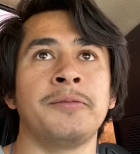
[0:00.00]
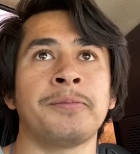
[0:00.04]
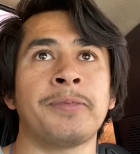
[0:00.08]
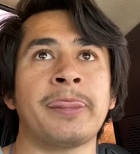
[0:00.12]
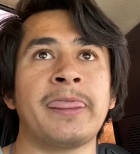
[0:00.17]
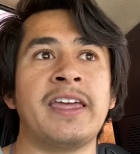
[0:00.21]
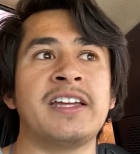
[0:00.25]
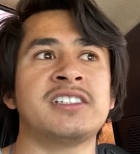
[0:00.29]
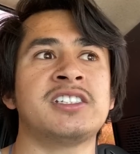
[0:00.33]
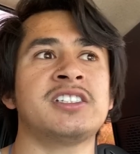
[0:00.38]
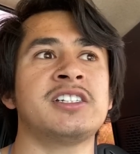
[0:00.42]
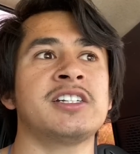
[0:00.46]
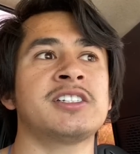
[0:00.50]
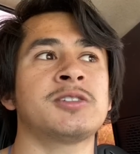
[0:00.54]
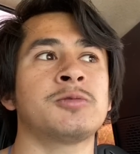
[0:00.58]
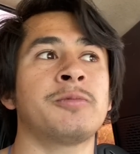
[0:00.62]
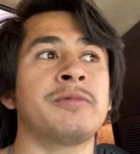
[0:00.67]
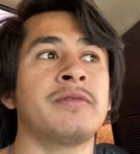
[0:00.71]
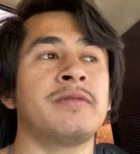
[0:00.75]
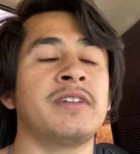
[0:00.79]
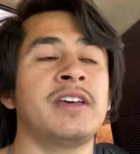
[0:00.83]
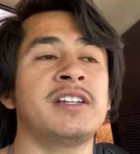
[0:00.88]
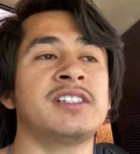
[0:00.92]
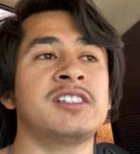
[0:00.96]
it
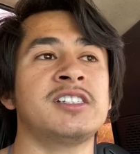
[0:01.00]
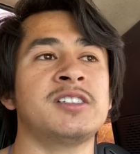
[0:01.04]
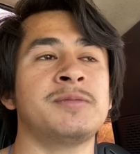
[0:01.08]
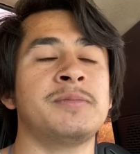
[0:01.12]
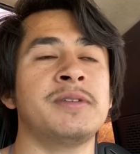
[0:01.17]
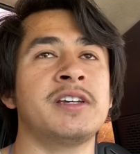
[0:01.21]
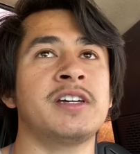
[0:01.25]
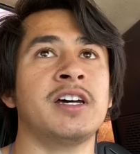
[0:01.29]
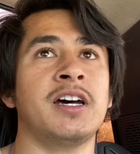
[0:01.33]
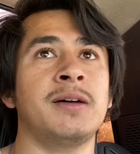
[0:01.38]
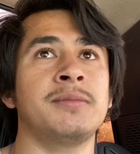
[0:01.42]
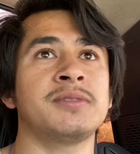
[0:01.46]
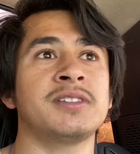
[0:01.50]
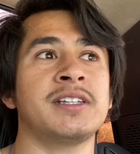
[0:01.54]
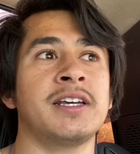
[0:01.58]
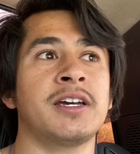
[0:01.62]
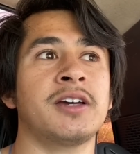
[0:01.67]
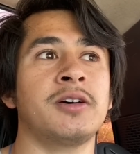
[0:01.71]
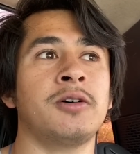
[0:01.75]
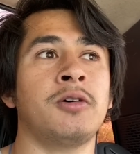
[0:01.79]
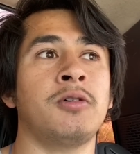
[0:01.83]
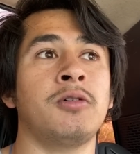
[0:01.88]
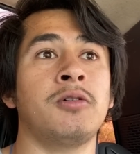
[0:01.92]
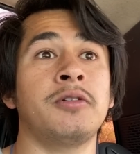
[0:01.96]
just becomes like
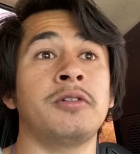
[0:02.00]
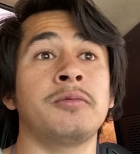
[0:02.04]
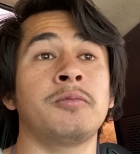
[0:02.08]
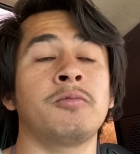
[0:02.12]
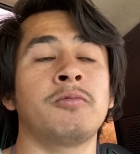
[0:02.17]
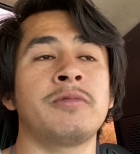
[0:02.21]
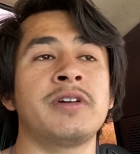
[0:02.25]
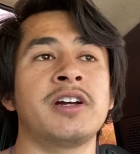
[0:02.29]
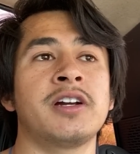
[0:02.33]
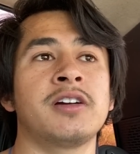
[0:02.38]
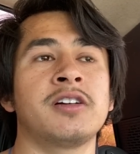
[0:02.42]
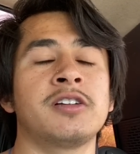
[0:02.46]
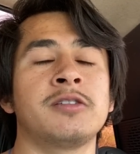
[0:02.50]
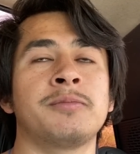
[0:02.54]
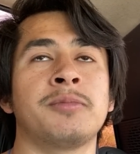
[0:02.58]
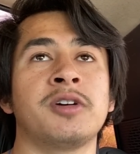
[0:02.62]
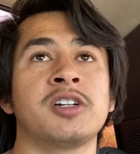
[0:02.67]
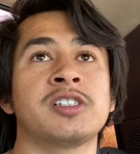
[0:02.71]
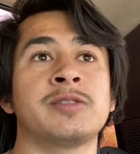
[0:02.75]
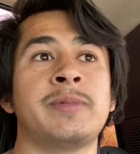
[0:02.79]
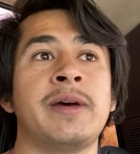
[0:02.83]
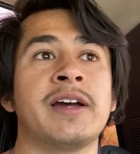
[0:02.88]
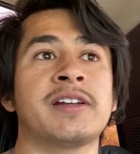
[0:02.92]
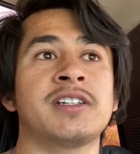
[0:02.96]
a whole weird
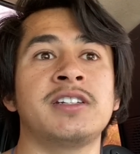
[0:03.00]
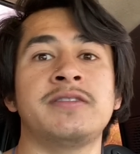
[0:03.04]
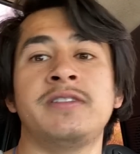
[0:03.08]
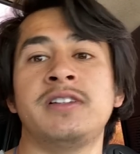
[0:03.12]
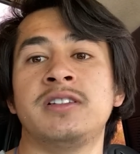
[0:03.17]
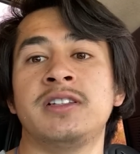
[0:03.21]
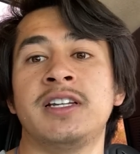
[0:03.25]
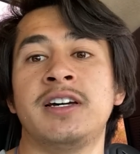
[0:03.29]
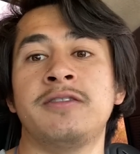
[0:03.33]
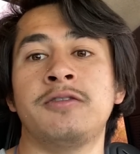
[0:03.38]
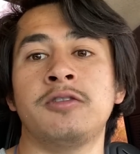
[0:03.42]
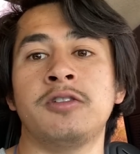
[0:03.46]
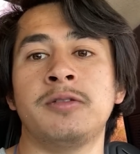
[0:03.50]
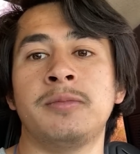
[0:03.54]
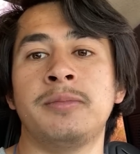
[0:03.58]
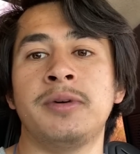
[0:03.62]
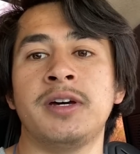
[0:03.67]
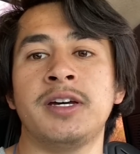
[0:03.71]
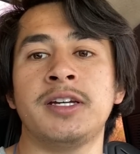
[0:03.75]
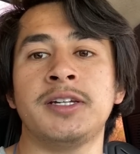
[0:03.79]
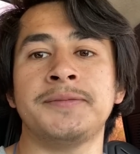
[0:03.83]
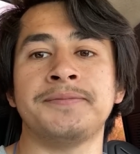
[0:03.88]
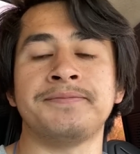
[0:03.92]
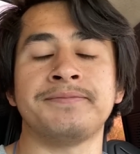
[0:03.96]
perspective and level.
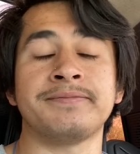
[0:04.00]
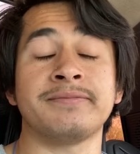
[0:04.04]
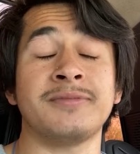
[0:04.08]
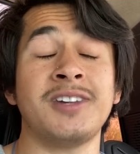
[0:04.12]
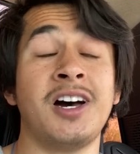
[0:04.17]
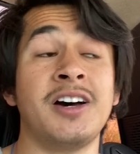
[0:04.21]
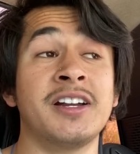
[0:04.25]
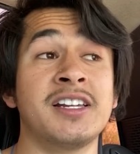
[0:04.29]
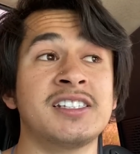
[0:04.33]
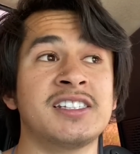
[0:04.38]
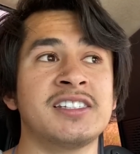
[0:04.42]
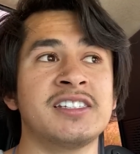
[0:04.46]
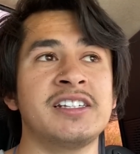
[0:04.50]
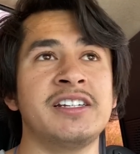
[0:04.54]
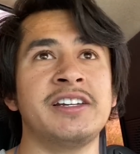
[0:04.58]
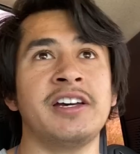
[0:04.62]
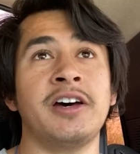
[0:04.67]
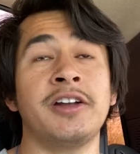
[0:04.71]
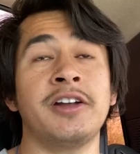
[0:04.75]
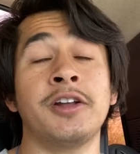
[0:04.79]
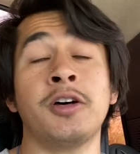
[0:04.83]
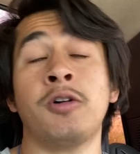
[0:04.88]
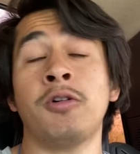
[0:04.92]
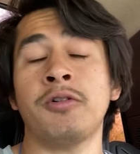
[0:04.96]
But honestly,
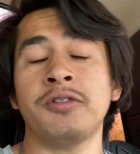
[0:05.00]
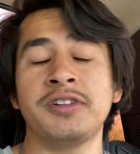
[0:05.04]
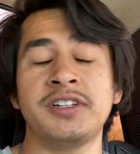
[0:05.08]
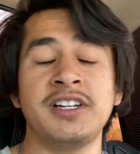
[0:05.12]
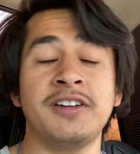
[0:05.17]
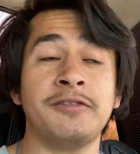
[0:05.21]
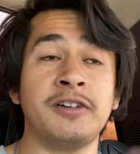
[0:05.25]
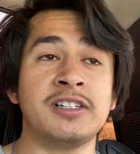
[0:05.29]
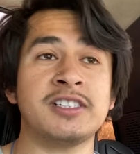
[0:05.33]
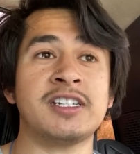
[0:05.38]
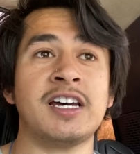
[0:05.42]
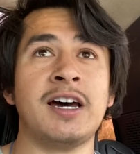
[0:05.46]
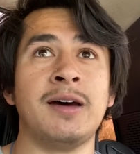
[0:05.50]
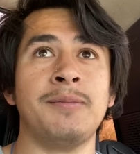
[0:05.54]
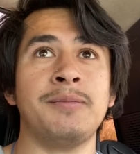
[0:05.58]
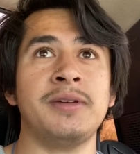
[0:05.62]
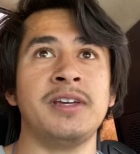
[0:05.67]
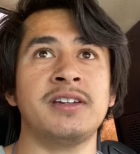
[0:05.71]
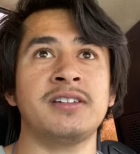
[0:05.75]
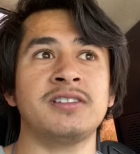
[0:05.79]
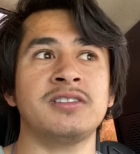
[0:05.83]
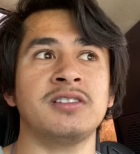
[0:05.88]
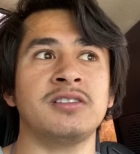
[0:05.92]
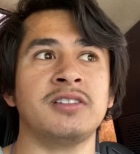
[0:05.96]
on a whole different topic,
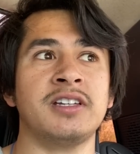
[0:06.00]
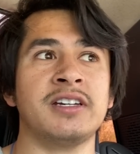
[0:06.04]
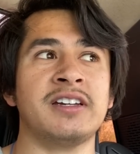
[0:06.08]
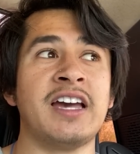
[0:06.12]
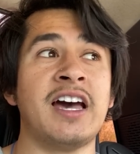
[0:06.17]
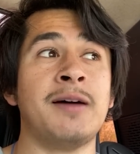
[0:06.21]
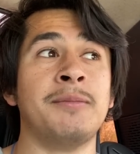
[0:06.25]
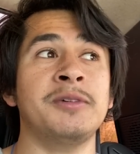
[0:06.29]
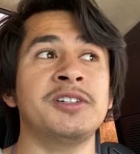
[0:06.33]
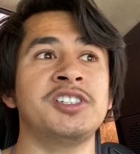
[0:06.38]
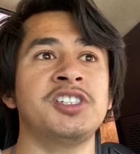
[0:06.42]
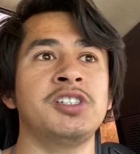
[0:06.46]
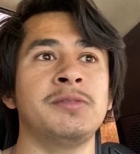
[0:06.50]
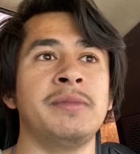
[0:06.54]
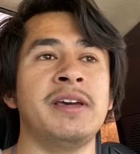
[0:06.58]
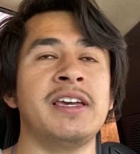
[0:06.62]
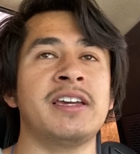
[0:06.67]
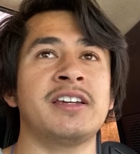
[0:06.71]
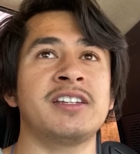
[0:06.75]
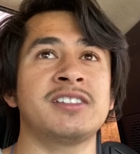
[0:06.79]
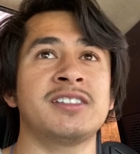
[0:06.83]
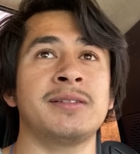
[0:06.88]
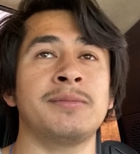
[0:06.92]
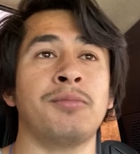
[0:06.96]
like how much you make
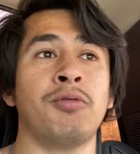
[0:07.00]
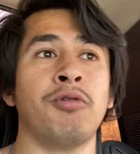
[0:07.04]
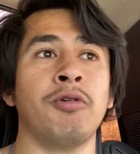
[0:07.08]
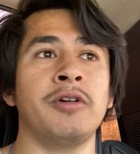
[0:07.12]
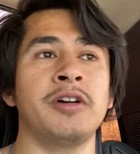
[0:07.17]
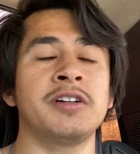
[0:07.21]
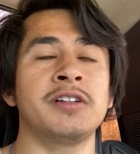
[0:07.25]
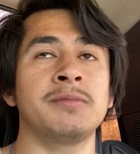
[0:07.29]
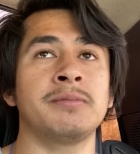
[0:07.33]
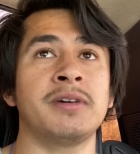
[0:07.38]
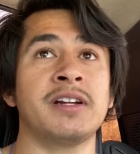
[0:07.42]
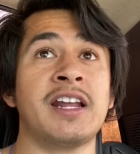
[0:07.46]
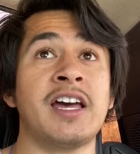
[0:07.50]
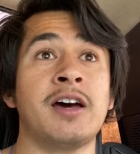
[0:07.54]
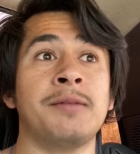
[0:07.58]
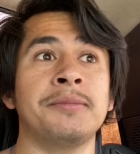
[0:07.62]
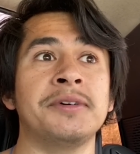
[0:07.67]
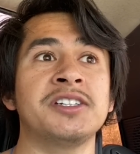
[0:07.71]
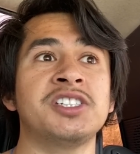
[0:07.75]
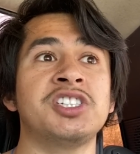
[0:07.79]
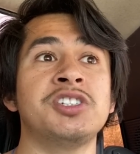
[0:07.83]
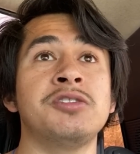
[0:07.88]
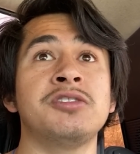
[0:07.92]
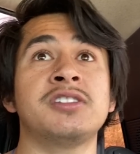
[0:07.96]
is important, but how
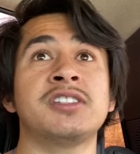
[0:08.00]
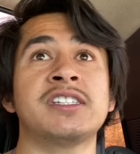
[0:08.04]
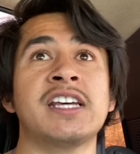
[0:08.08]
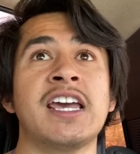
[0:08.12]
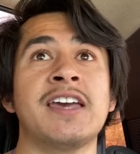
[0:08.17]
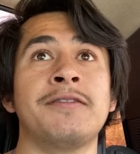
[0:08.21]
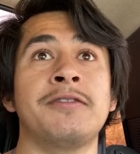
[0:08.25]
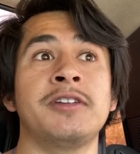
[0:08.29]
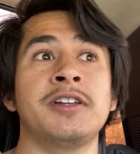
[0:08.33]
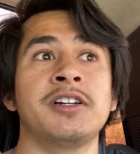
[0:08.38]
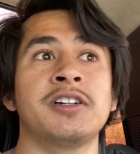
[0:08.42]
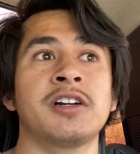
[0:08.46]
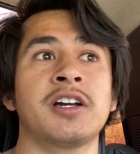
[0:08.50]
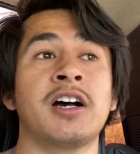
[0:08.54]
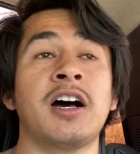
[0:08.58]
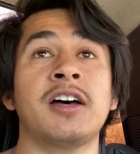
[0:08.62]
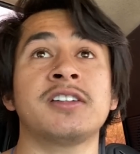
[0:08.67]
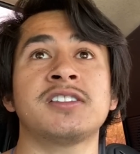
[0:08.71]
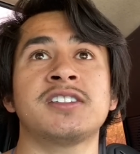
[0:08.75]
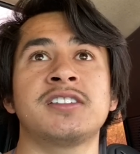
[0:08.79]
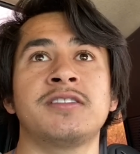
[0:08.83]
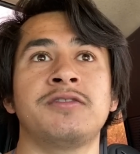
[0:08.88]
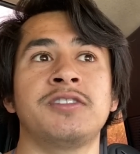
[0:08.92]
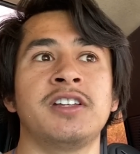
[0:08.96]
much you save in your
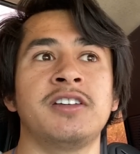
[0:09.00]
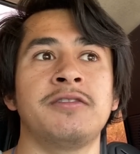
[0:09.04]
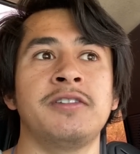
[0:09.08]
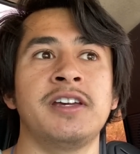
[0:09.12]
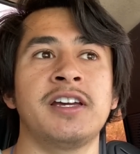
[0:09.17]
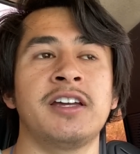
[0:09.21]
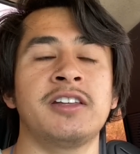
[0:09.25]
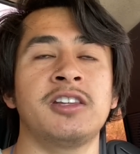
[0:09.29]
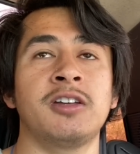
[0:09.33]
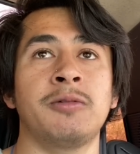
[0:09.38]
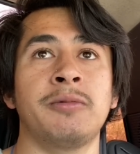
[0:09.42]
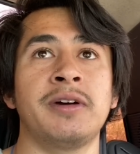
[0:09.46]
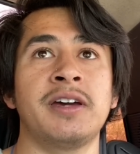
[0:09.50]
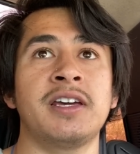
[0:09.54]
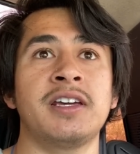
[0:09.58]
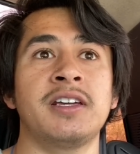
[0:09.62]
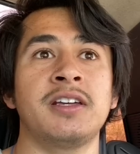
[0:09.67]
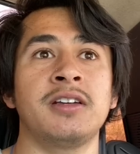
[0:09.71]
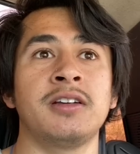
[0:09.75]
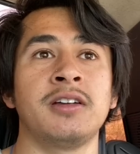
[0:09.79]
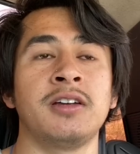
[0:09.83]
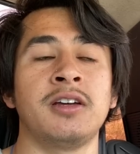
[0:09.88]
cost of living and the way